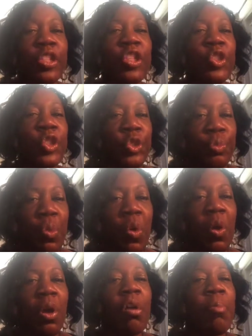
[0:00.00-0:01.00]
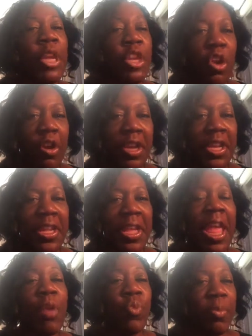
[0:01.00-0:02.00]
to small
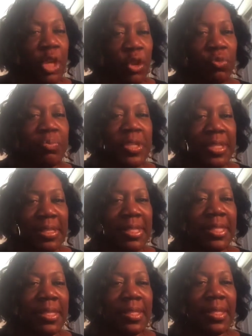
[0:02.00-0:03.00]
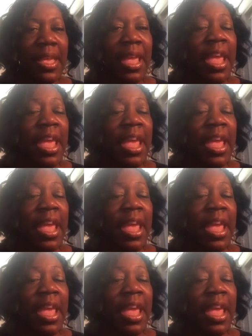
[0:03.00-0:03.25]
minority and women-owned businesses.